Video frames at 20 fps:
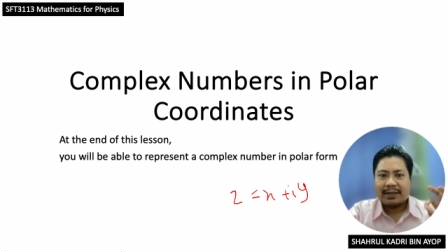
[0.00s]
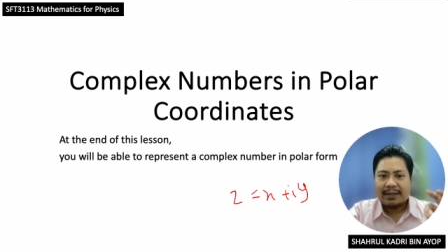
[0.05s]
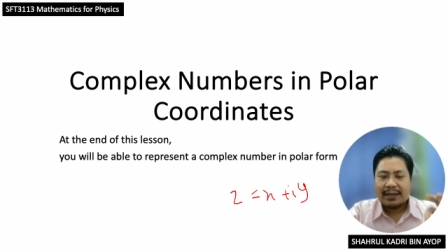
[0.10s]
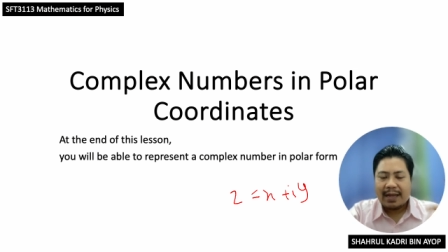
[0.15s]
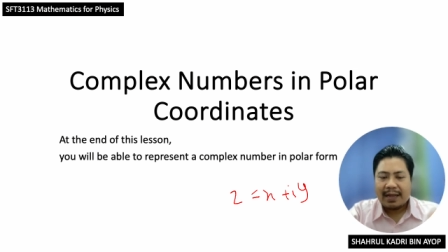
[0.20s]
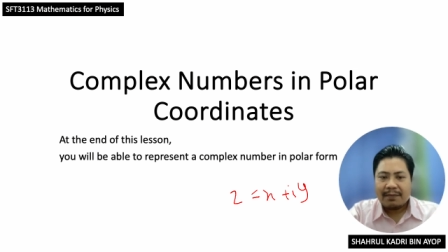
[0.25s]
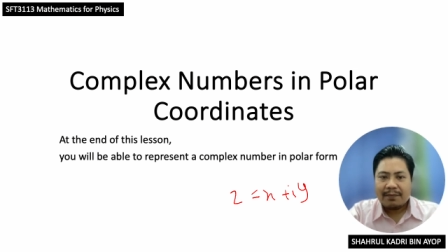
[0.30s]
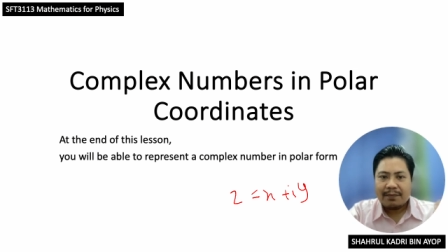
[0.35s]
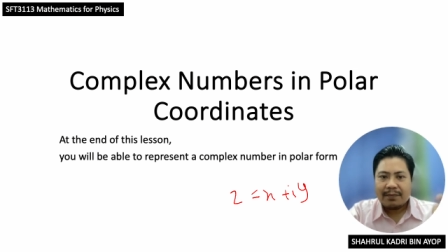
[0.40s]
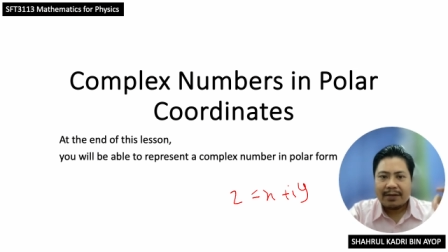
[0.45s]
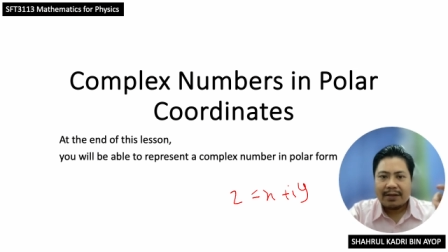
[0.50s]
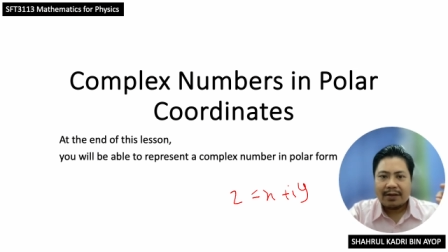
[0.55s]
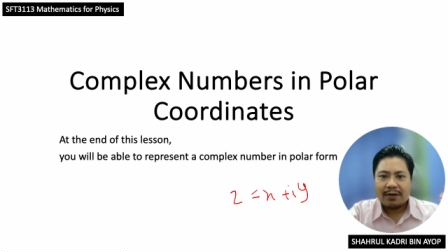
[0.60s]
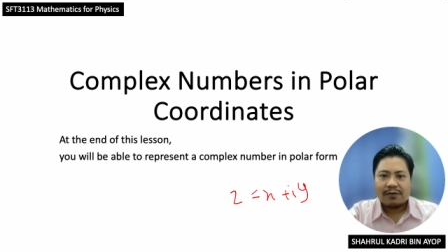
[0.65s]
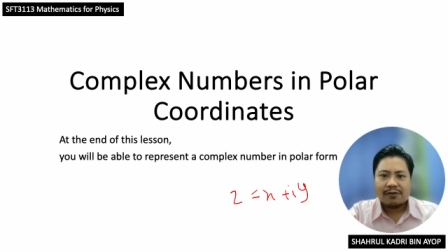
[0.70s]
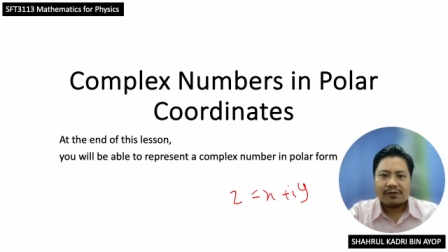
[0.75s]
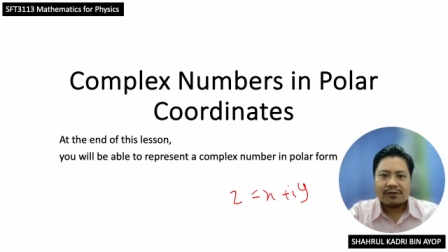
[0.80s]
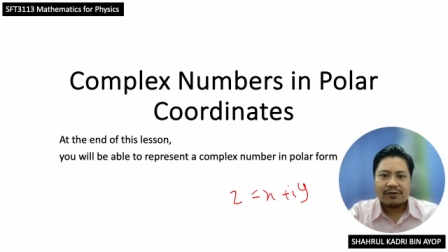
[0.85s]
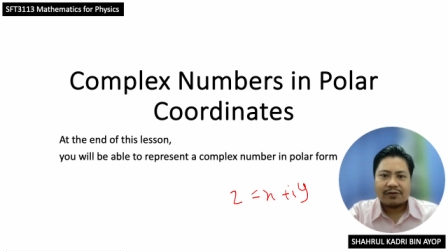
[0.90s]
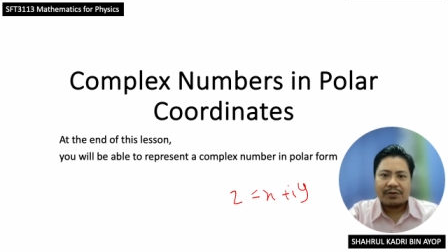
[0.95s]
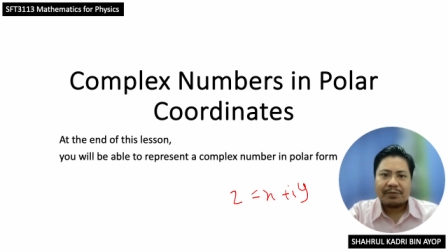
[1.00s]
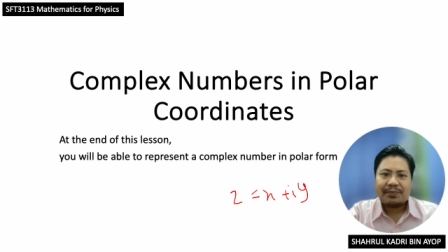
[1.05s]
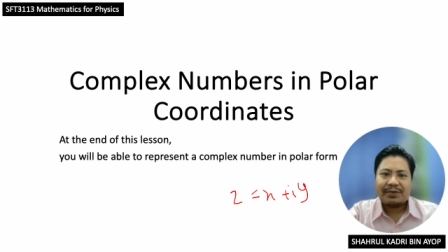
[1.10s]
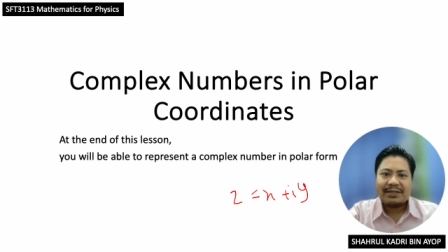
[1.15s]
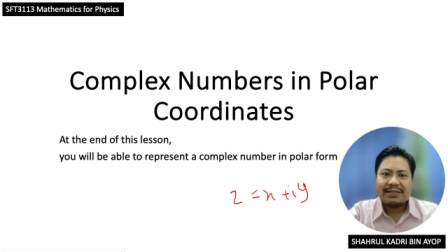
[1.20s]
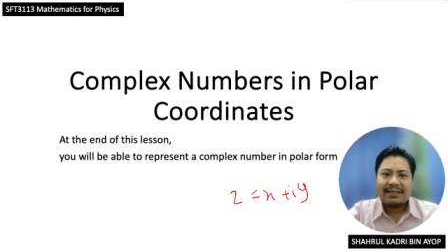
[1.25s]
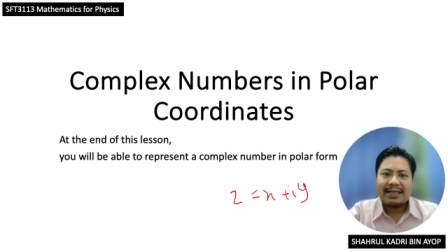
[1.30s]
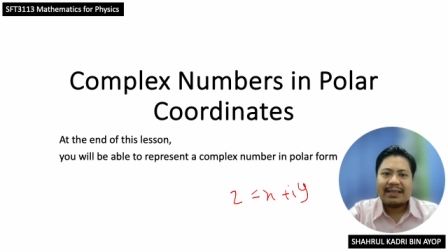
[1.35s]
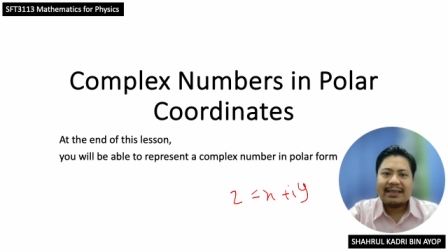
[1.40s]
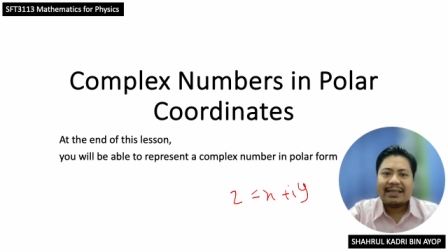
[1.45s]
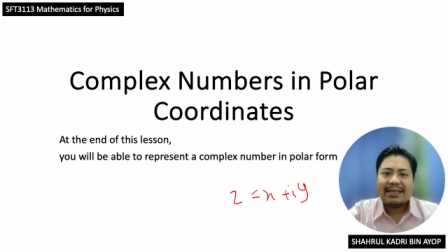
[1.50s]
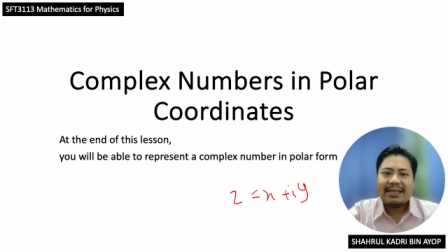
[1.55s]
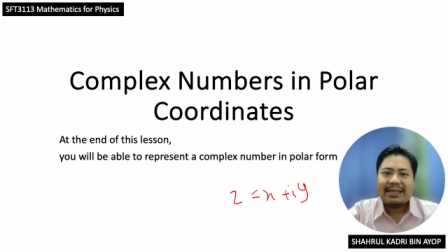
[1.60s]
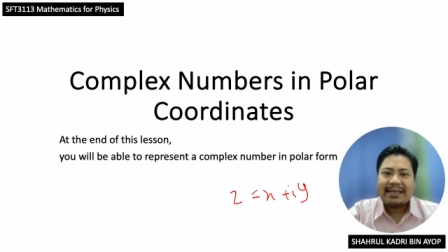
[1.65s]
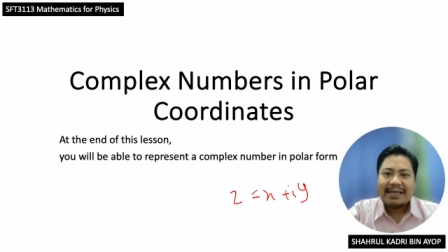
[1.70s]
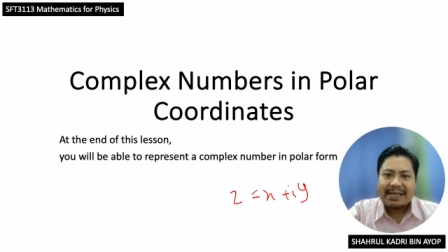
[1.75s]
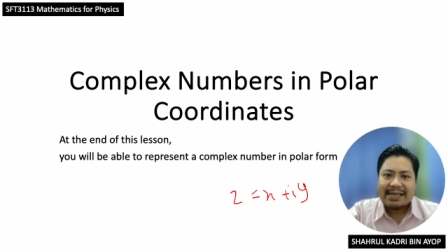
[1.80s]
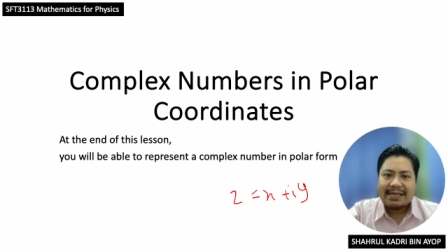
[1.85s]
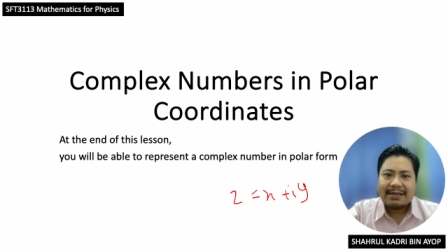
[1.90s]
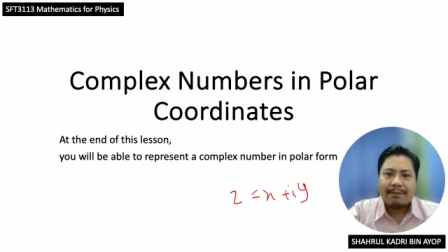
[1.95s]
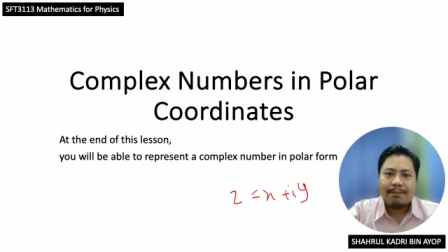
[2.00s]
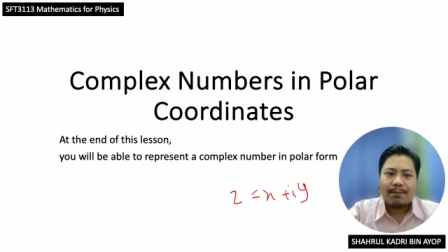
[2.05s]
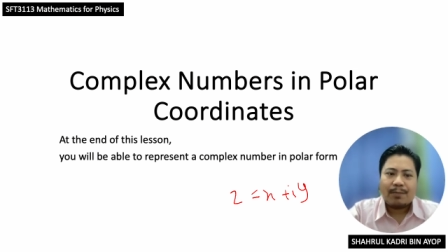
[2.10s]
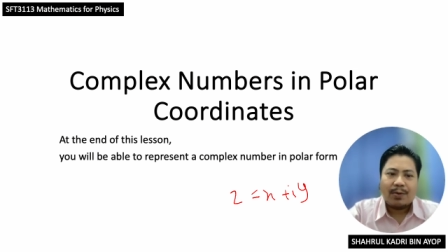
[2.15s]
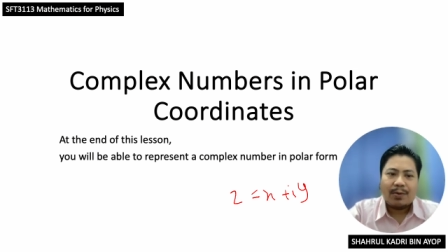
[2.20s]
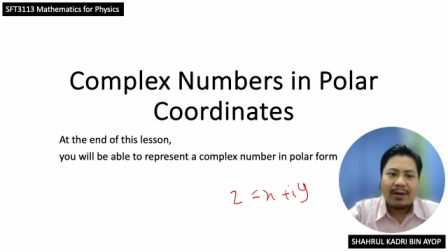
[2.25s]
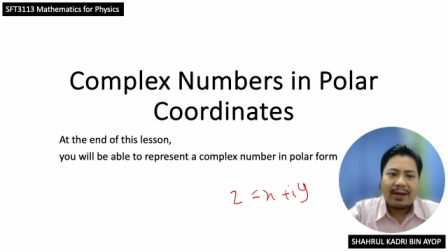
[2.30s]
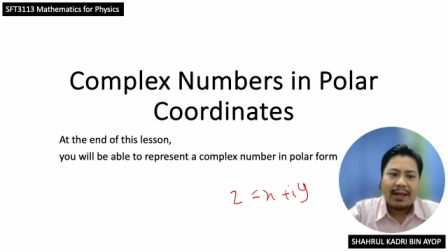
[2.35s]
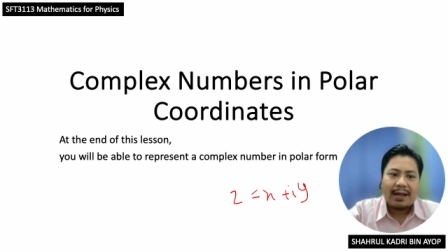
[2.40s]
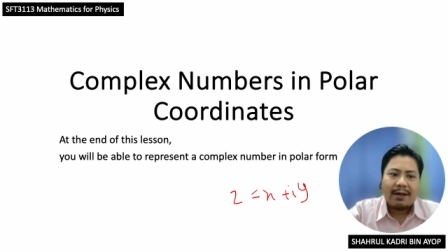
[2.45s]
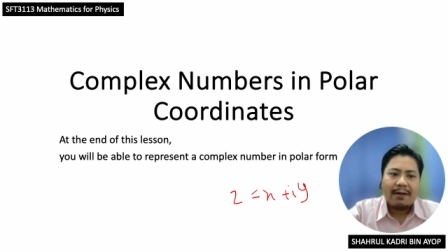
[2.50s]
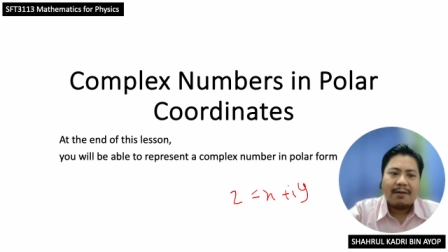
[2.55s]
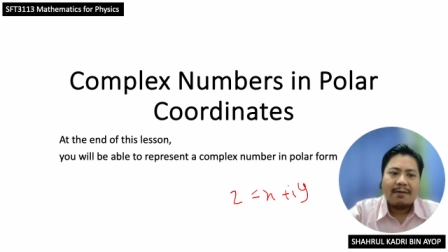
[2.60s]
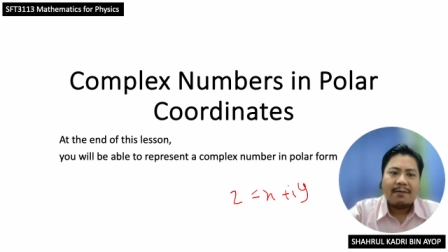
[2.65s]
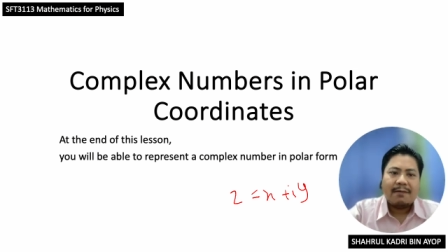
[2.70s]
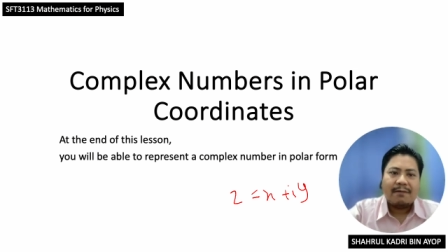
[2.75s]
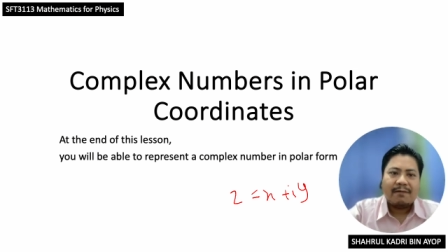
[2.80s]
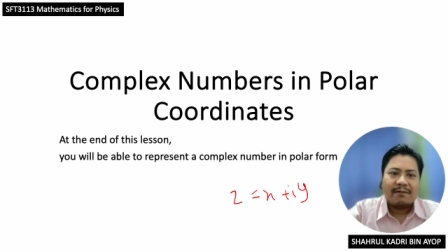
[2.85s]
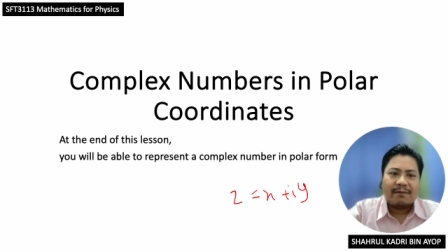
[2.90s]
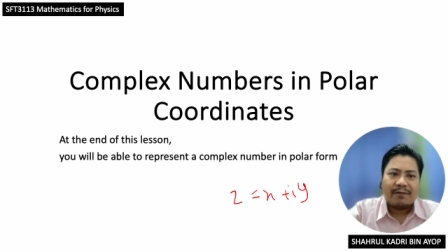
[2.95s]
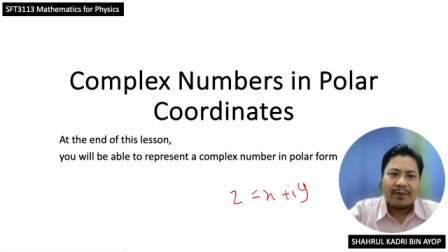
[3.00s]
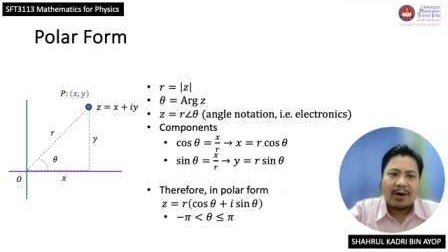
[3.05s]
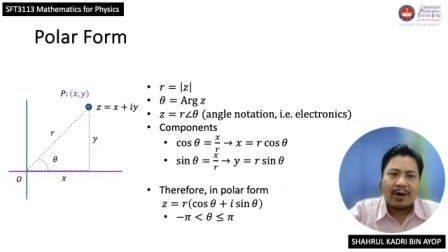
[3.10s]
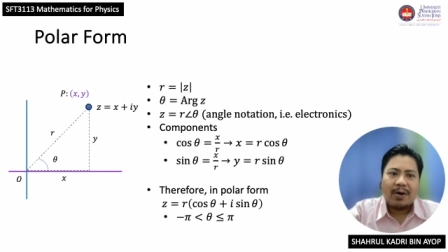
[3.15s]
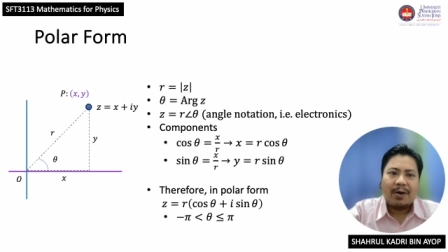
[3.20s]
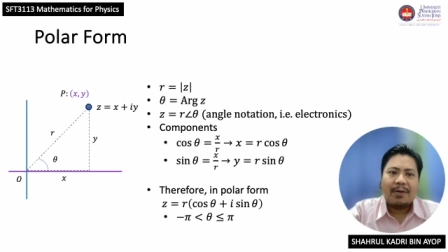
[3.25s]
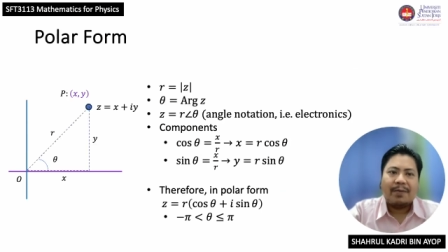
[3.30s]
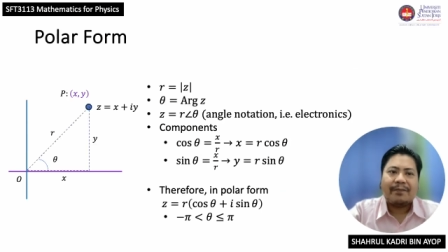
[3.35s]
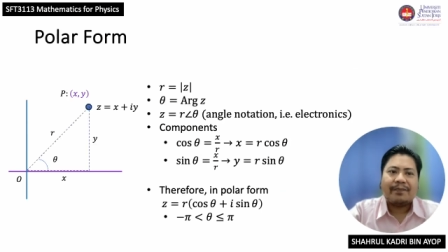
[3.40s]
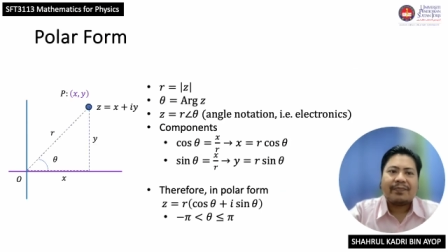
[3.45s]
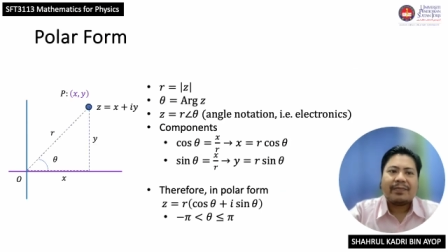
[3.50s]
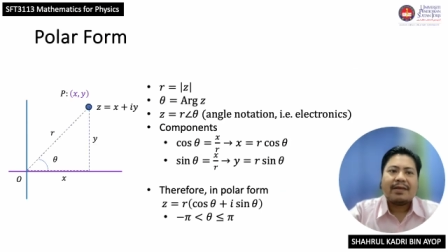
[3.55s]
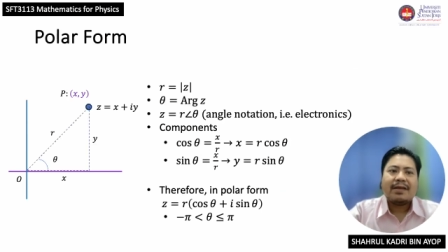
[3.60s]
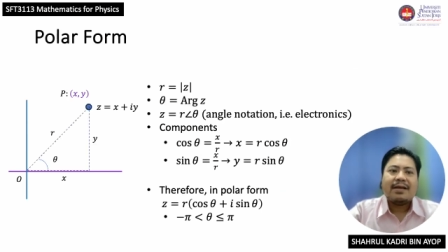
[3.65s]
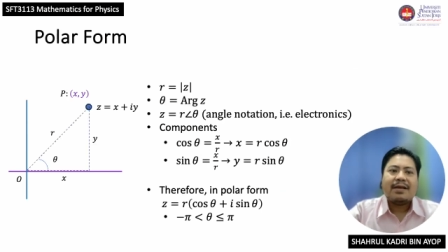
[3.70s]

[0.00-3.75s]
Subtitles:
can be also represented in a polar form.